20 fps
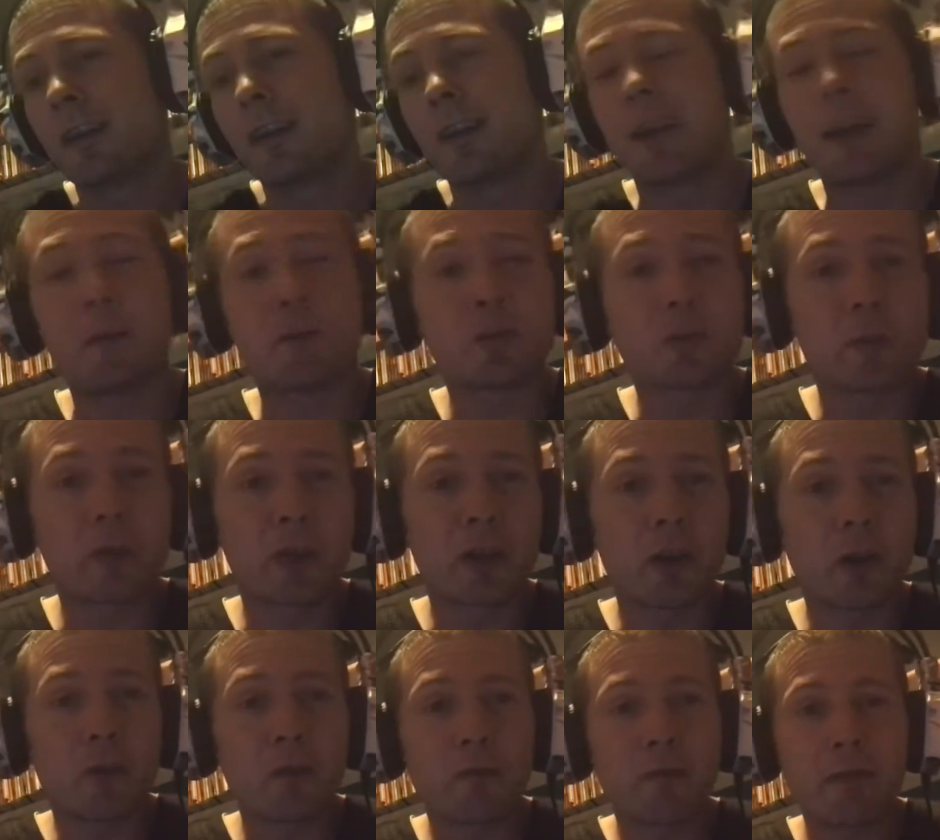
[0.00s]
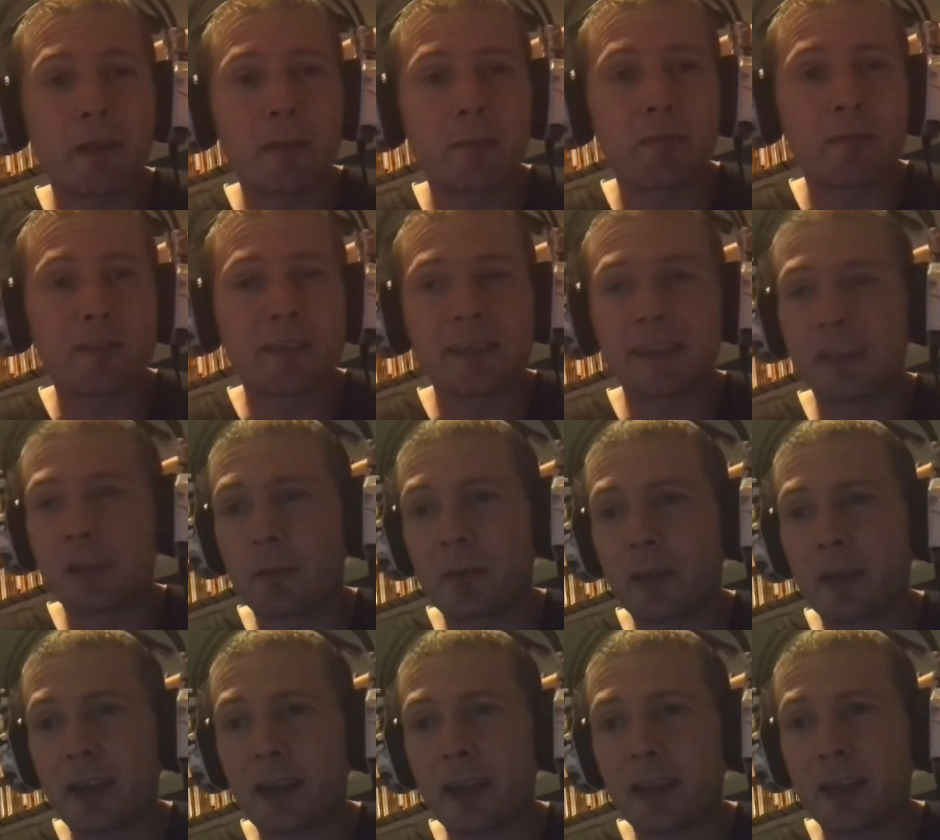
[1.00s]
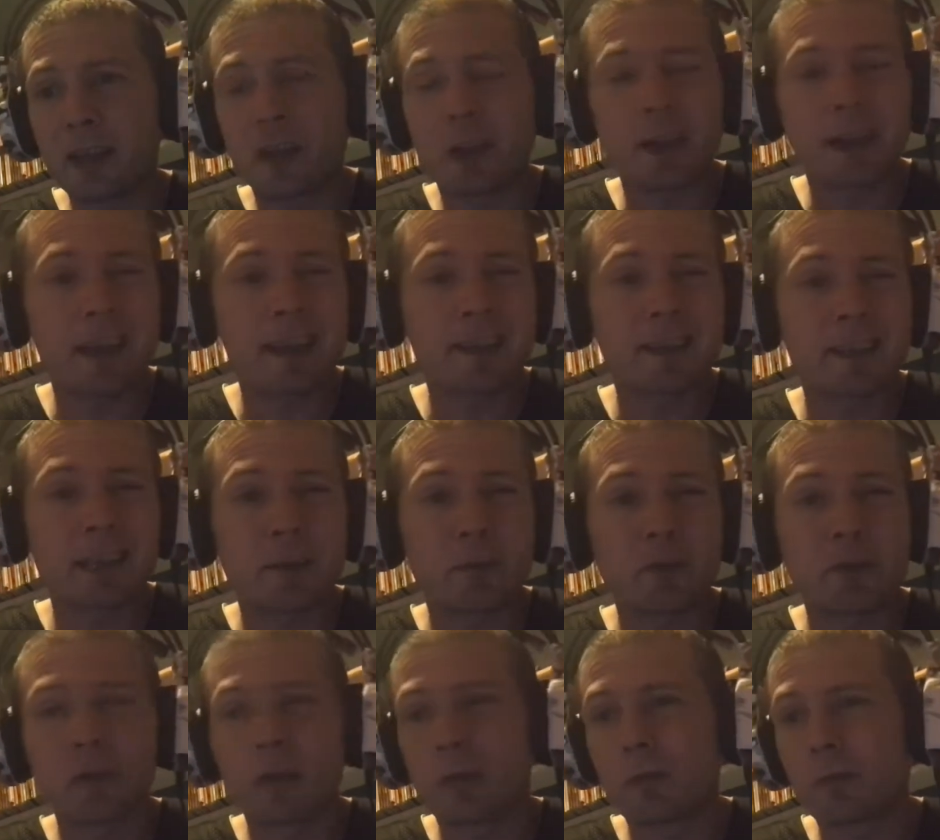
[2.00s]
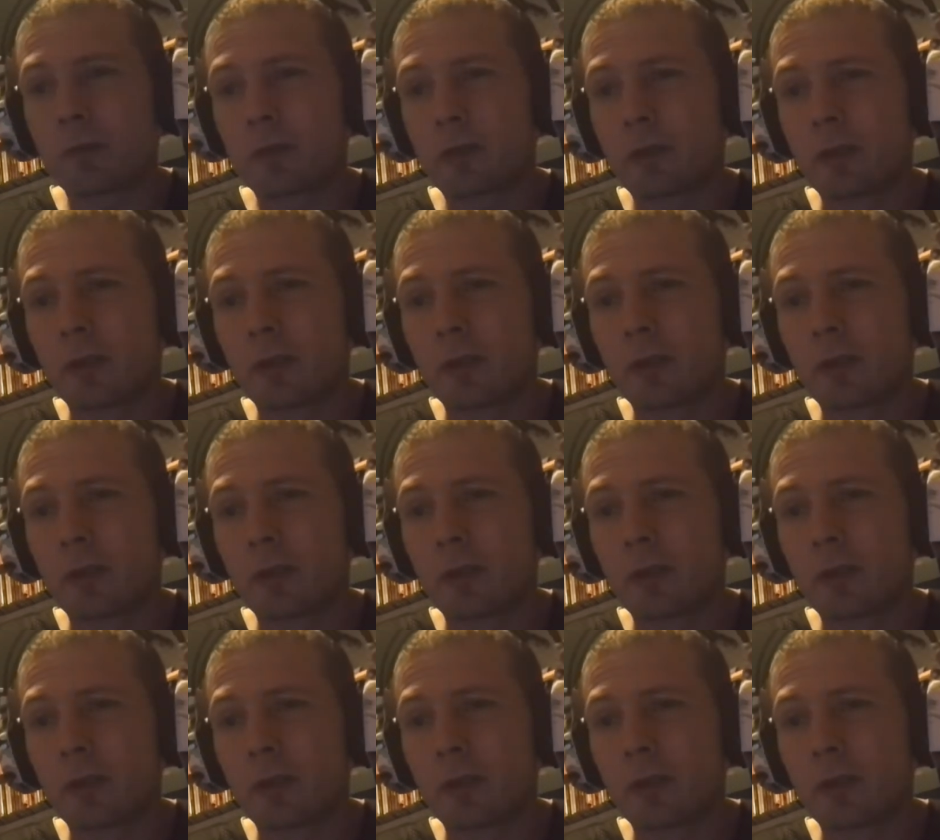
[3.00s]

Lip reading: So we're going to go for it, Prisoner Cell Block H, Anne Slaps Joan.